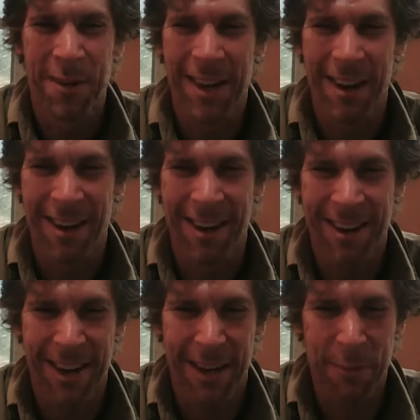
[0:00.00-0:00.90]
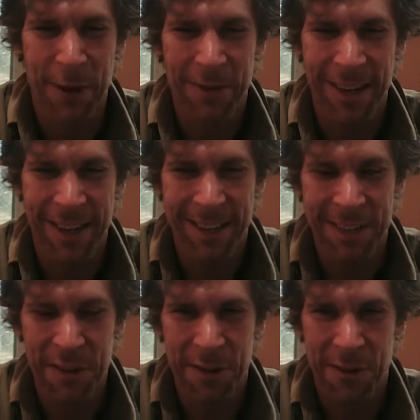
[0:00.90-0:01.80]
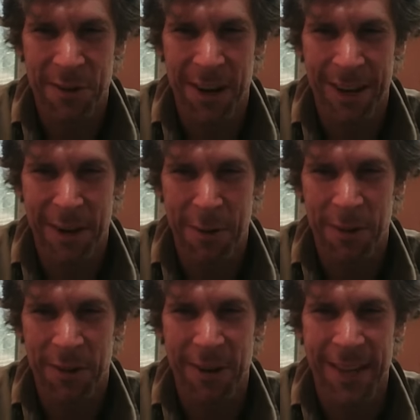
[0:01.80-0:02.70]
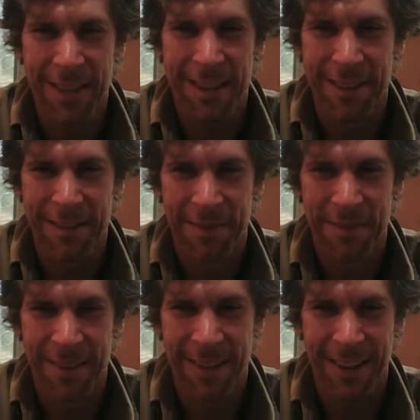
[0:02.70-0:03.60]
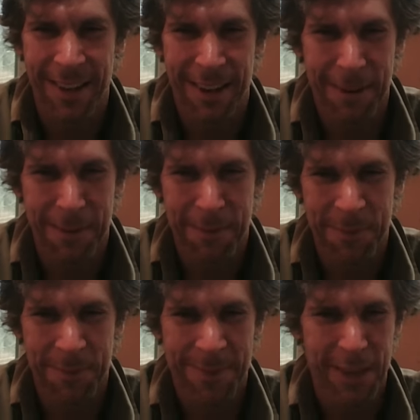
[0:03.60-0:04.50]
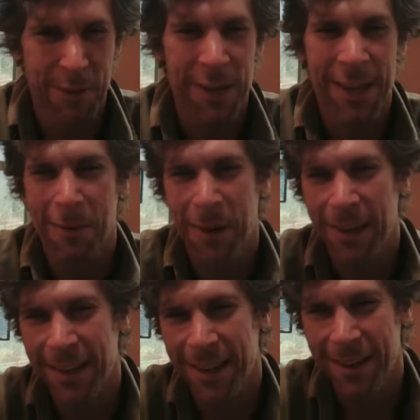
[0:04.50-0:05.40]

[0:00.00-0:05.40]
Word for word: but we are uh, pivoting to October 30th. Um, so if you get a wild